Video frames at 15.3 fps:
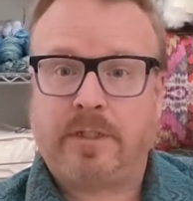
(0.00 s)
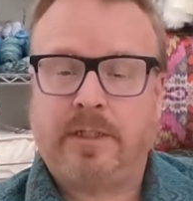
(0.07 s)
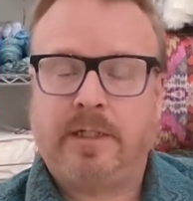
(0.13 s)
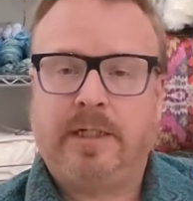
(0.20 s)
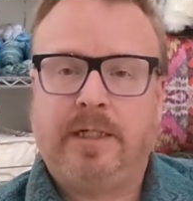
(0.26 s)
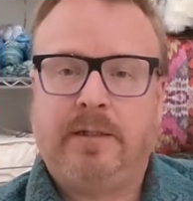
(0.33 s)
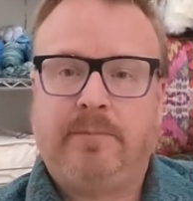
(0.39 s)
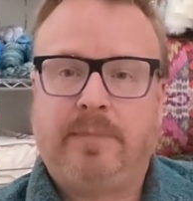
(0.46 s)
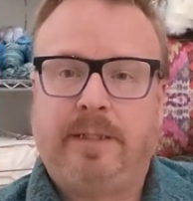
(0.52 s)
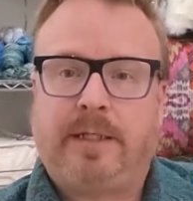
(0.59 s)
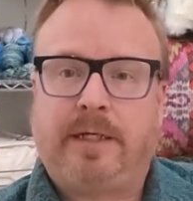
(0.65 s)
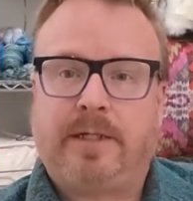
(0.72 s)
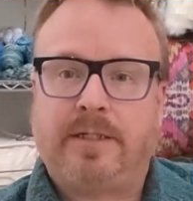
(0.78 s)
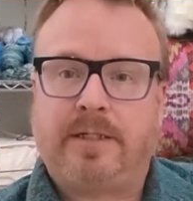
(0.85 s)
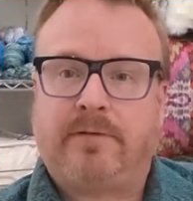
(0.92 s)

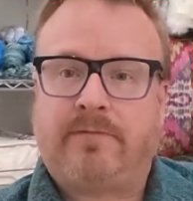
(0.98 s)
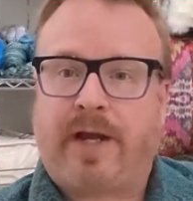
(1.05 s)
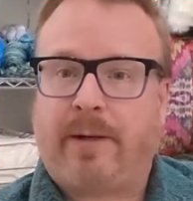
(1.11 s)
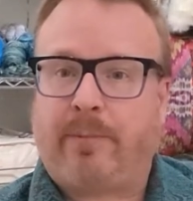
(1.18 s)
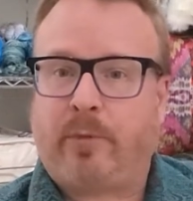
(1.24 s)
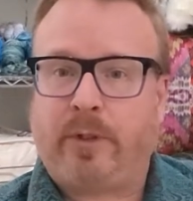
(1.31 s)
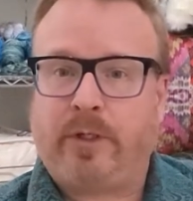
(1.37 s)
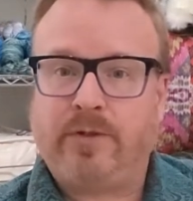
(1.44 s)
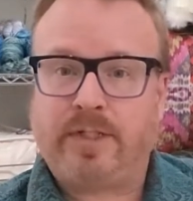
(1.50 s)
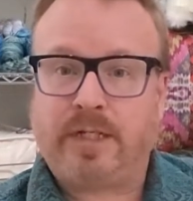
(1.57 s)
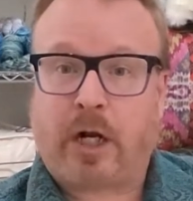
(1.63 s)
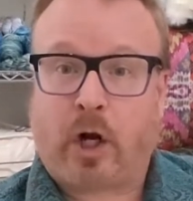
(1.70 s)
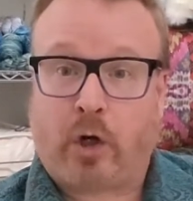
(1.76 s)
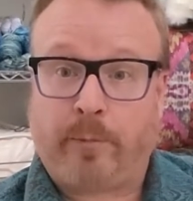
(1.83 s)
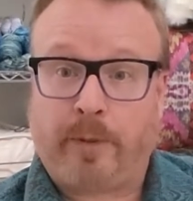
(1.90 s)
because the fiber we use in
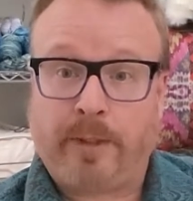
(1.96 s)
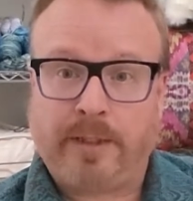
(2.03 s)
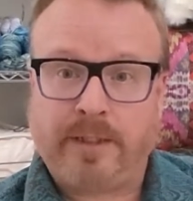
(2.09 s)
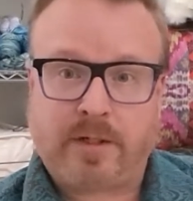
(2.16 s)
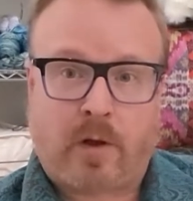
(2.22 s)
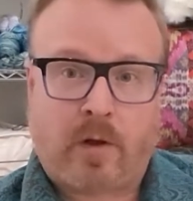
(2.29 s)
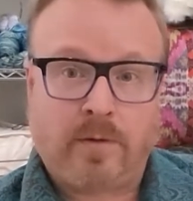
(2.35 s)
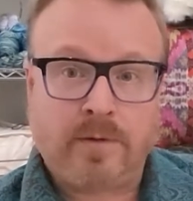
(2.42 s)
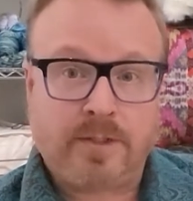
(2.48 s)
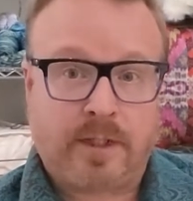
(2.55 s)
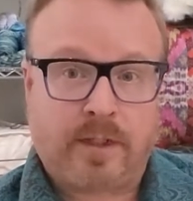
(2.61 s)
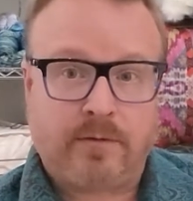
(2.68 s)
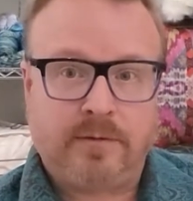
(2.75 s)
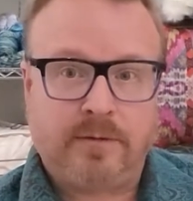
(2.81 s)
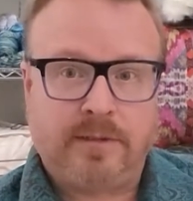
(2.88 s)
carpet is
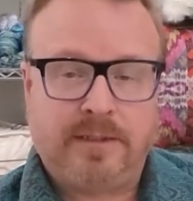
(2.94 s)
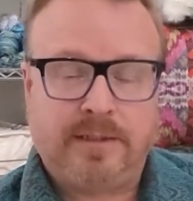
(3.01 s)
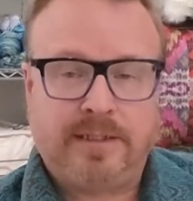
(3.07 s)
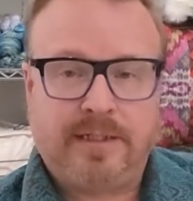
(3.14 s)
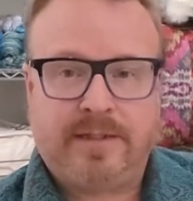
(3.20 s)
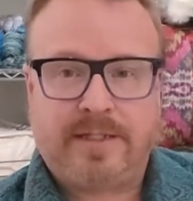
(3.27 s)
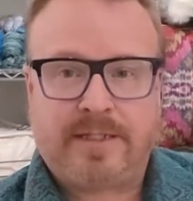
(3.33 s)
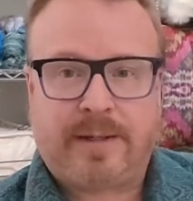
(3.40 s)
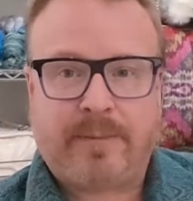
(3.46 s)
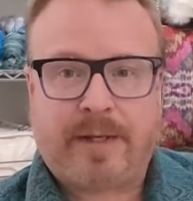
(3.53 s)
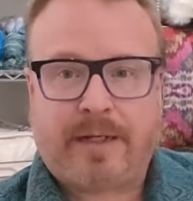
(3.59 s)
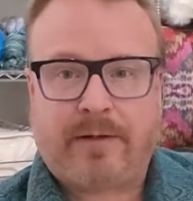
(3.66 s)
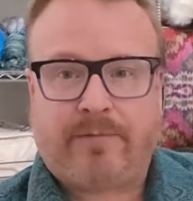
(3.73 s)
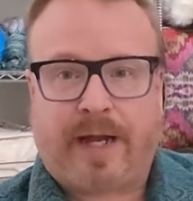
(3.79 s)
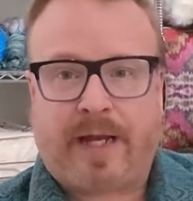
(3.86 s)
also the same kind of
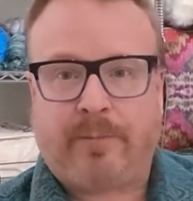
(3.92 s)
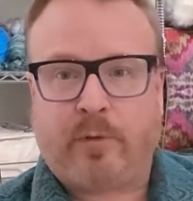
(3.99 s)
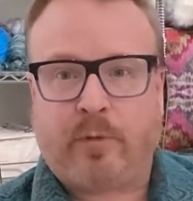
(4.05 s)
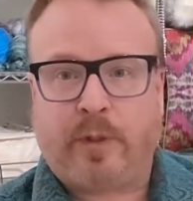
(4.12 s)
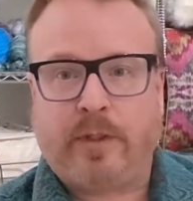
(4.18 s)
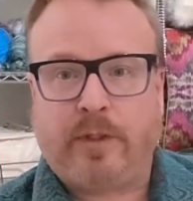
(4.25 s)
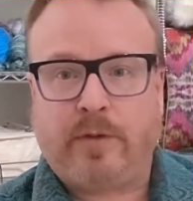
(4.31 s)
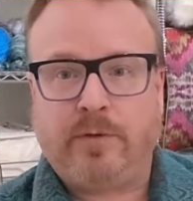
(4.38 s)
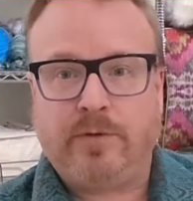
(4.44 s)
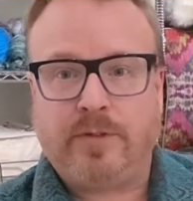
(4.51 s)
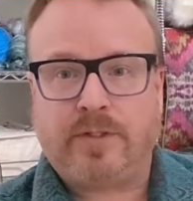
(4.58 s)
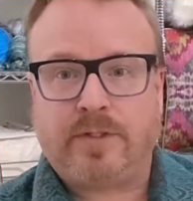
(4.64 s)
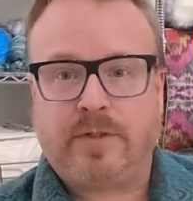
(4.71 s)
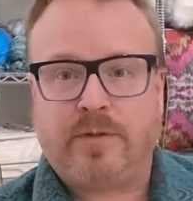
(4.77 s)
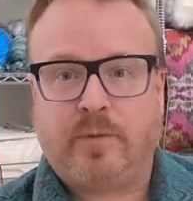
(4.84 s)
fiber we use
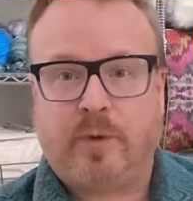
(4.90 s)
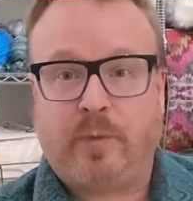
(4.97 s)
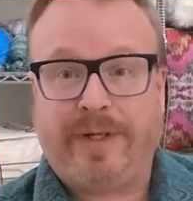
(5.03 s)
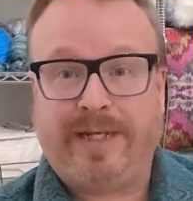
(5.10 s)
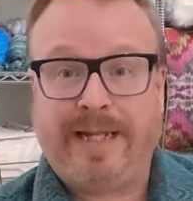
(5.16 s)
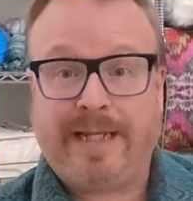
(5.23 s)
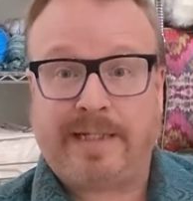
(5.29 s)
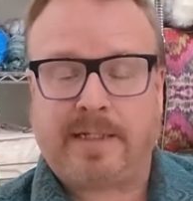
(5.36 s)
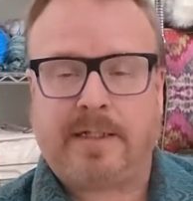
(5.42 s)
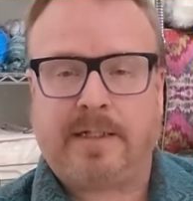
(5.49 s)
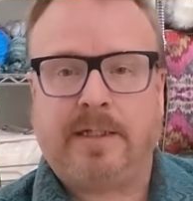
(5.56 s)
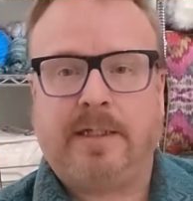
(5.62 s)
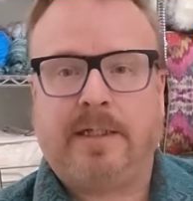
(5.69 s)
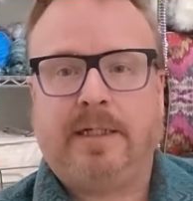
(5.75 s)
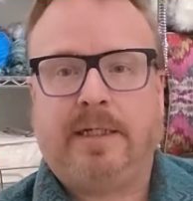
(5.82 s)
when we knit.
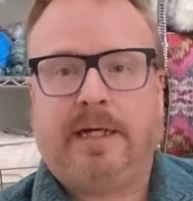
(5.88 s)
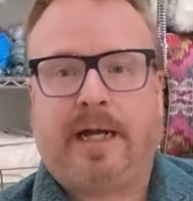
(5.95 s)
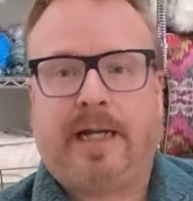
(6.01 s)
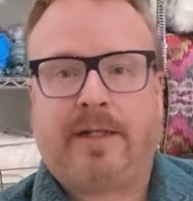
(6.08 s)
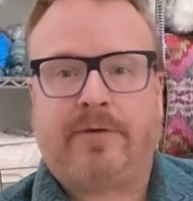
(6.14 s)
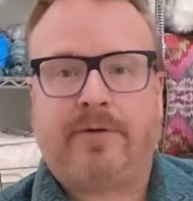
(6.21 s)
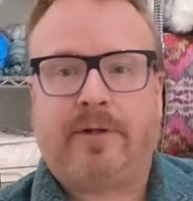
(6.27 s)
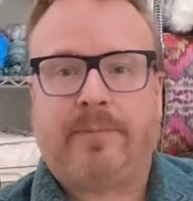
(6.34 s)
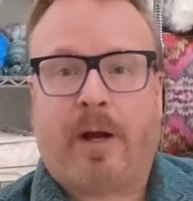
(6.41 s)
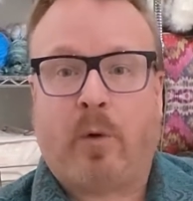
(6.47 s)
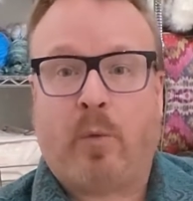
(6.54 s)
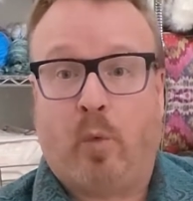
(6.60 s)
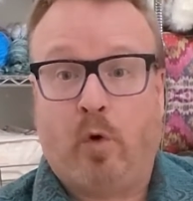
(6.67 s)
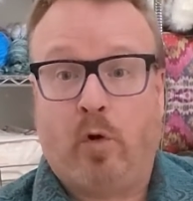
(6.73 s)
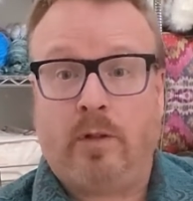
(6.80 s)
I learned about
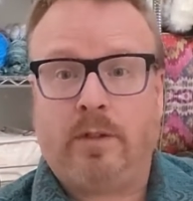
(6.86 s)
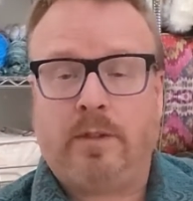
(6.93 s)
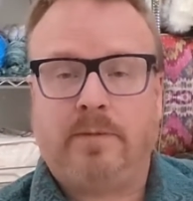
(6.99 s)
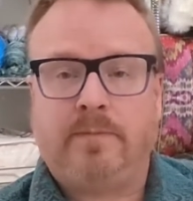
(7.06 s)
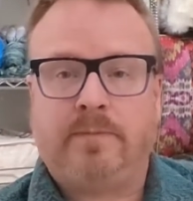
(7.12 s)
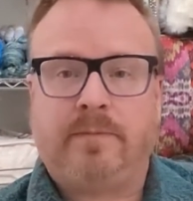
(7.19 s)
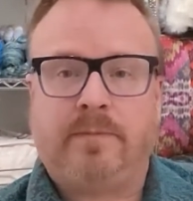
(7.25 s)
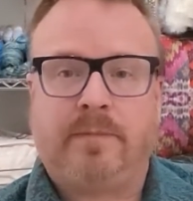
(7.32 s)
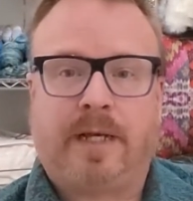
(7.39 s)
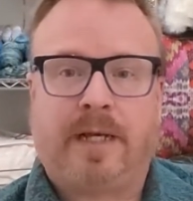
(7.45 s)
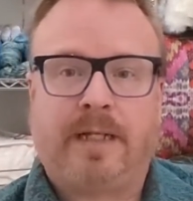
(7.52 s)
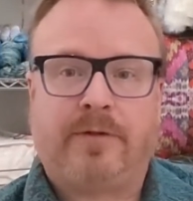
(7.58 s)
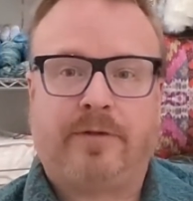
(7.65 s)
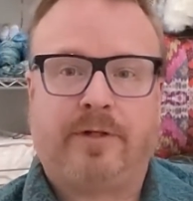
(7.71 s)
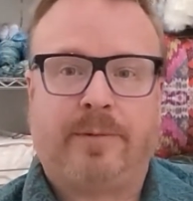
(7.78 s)
wool. I
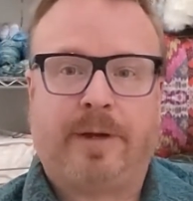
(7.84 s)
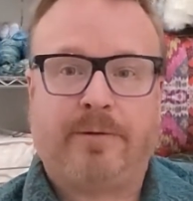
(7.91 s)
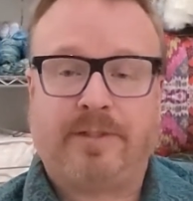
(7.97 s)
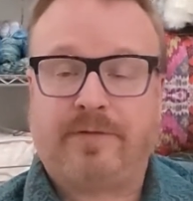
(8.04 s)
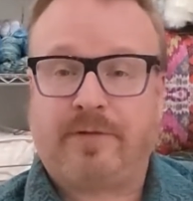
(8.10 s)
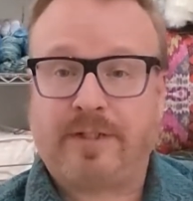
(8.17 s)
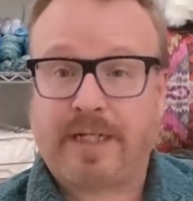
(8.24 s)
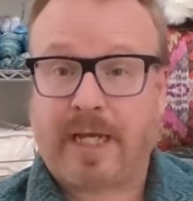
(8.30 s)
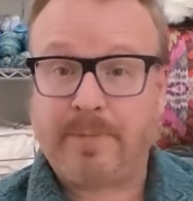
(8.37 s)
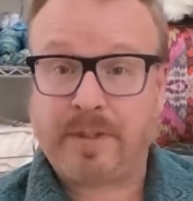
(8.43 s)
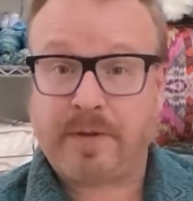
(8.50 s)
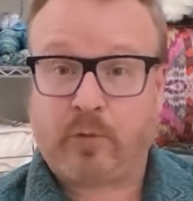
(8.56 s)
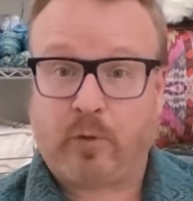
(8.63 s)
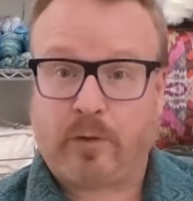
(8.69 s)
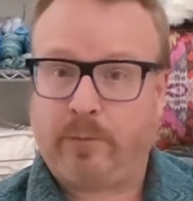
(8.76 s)
learned about different types of
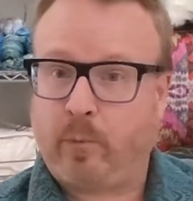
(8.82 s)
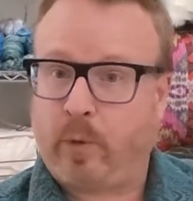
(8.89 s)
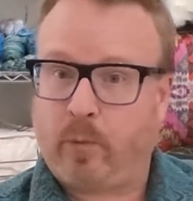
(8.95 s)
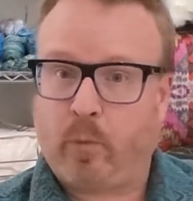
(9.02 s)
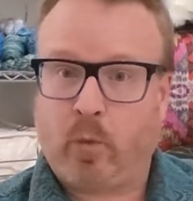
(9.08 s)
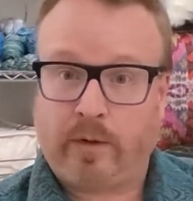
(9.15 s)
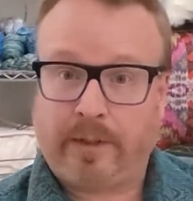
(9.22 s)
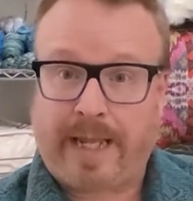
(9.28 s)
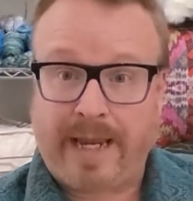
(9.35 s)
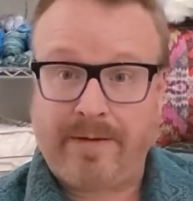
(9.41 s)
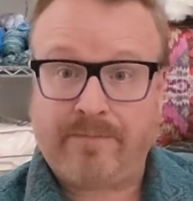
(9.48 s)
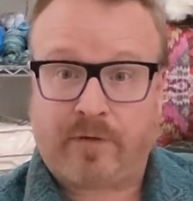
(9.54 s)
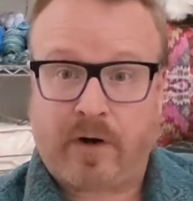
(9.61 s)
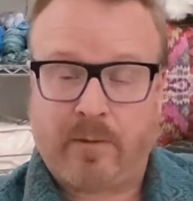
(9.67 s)
wool and where wool came from.